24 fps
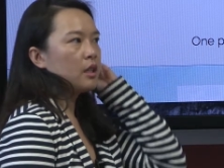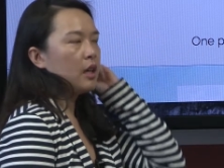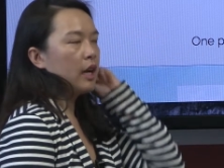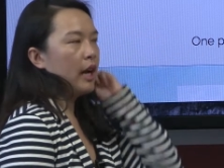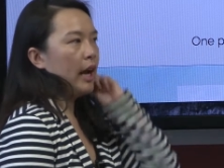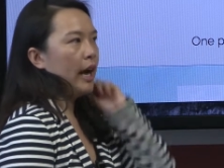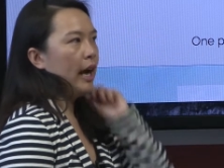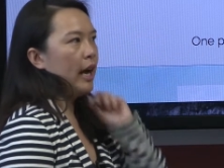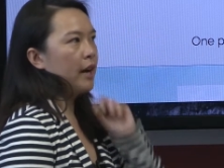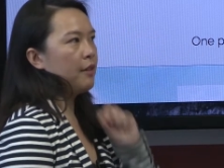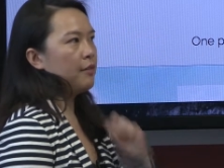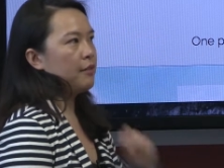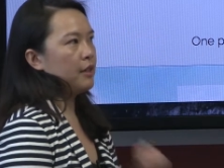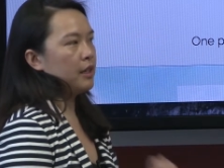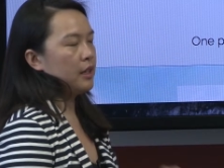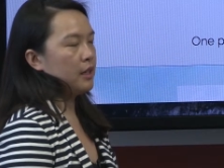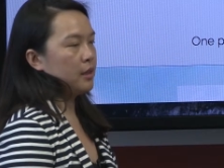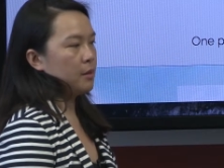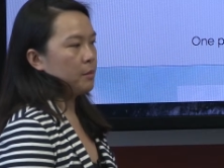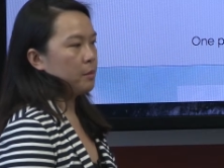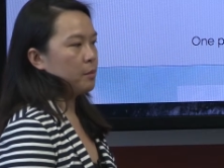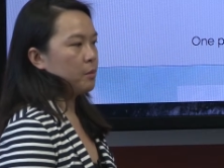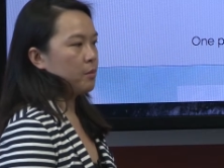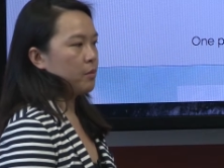
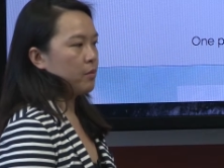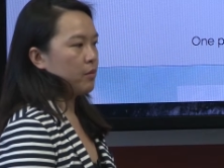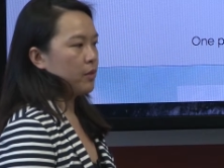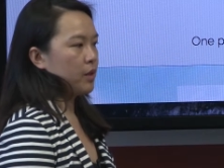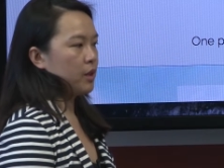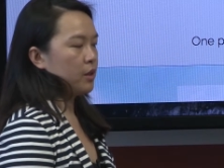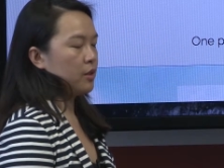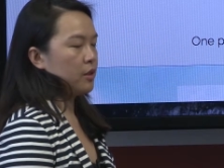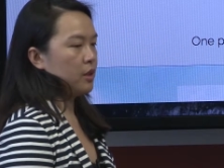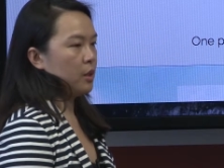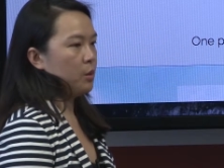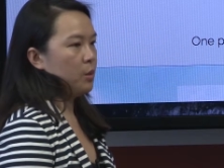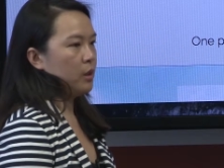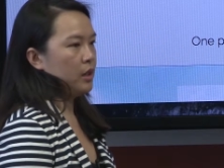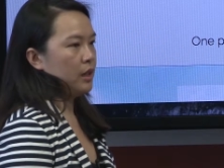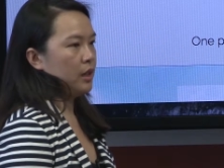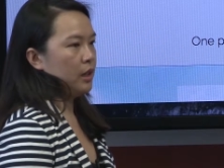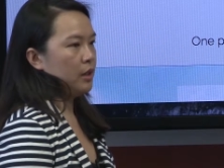having someone